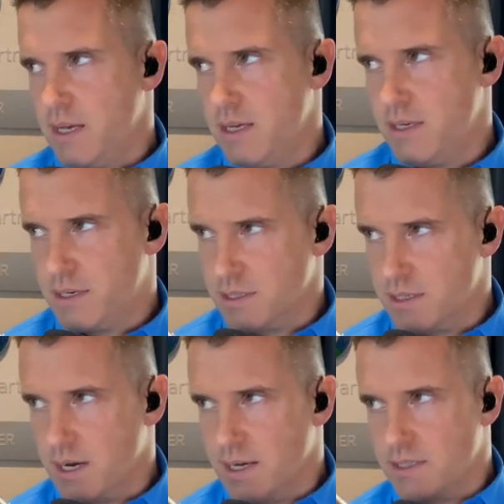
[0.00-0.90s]

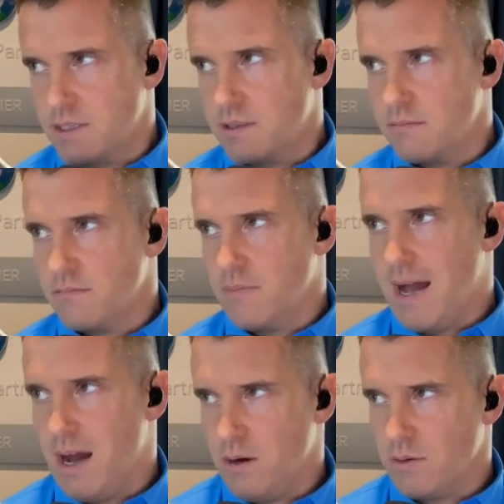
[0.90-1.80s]
discuss
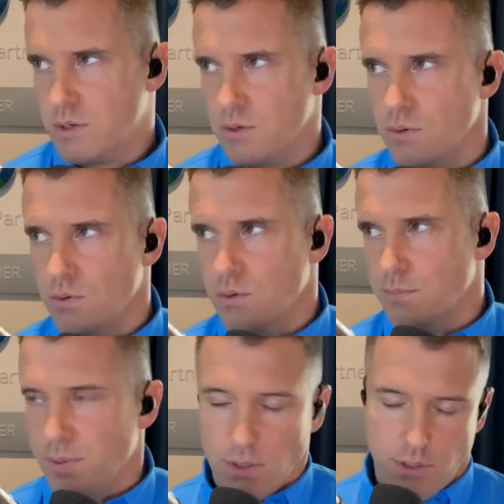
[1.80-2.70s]
how to
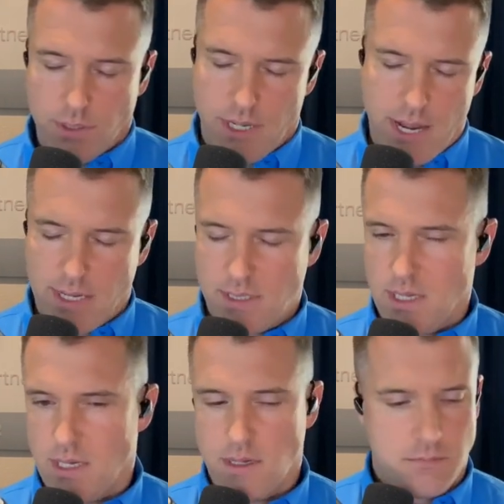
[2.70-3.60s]
build an
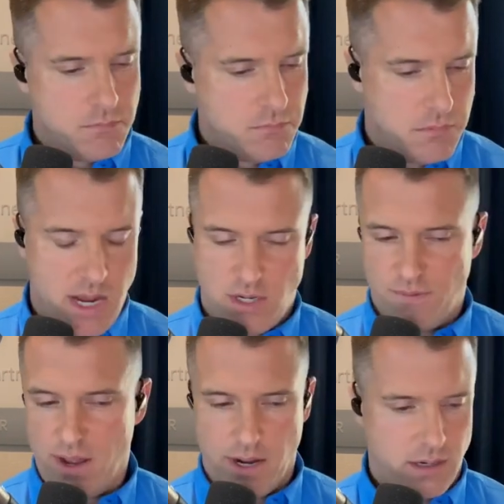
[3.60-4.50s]
AC,
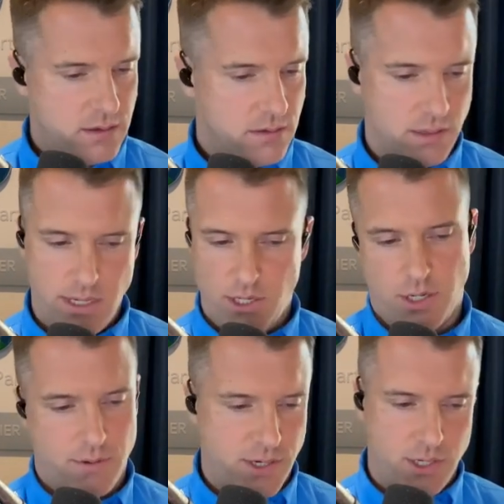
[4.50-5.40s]
HVAC lead
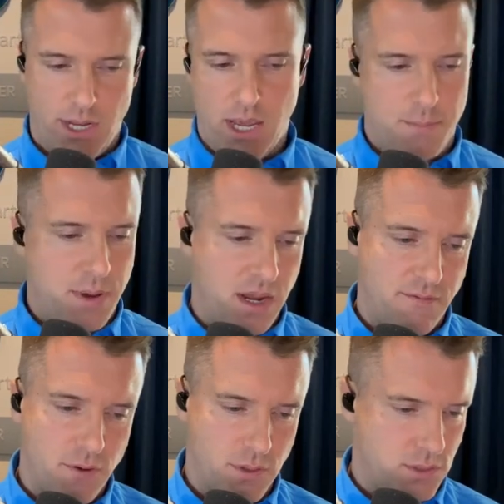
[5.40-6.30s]
generation campaign
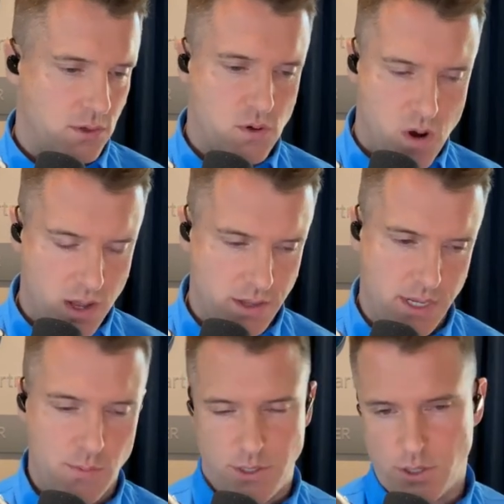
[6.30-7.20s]
focused on quality,
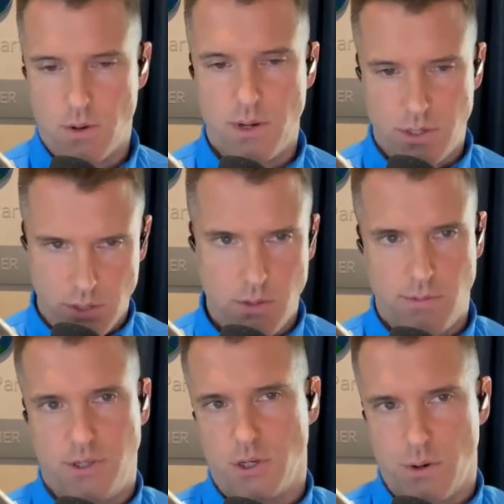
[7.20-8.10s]
what you're going to do is
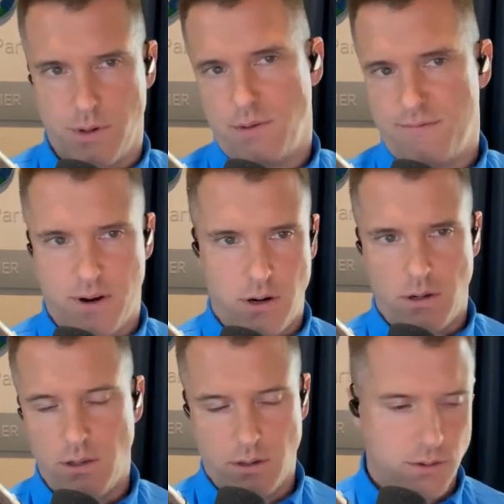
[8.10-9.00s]
you're going to
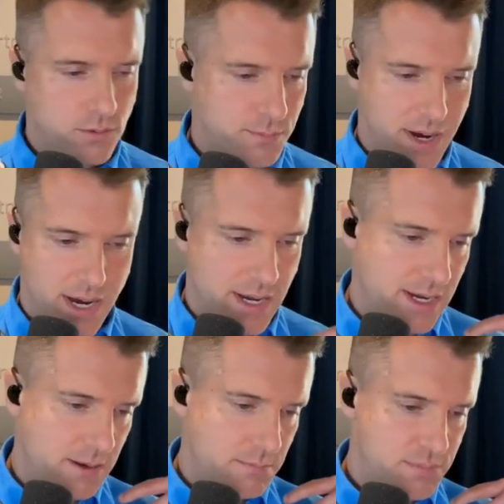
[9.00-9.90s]
follow
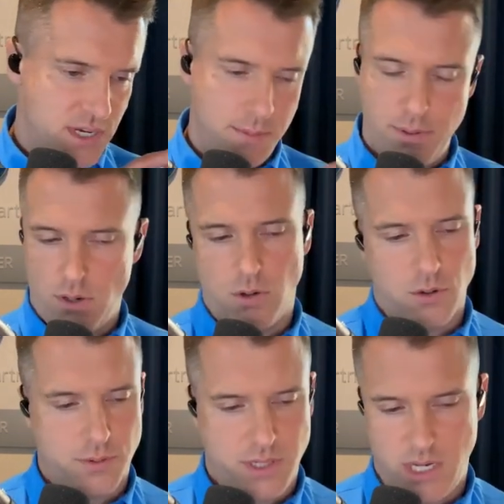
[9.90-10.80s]
my typical
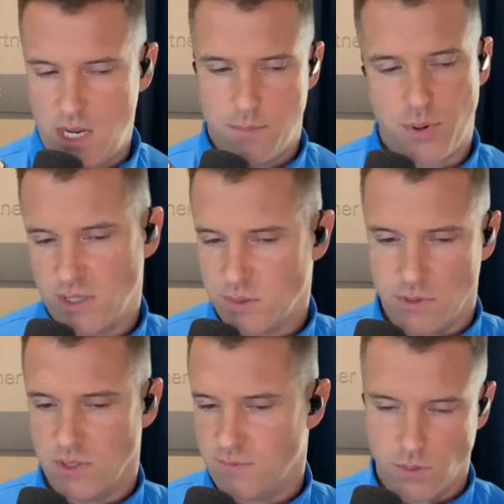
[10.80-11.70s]
10 principles
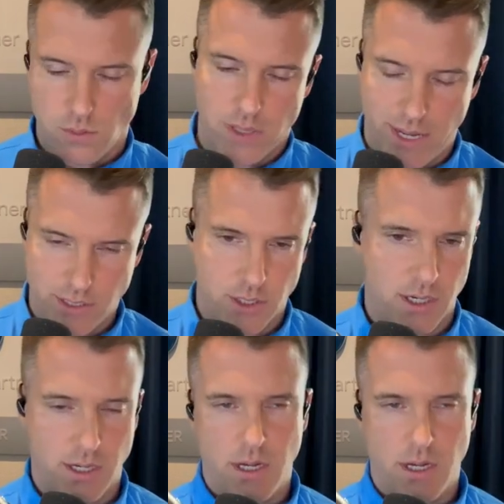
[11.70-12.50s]
of Google Ads. You're going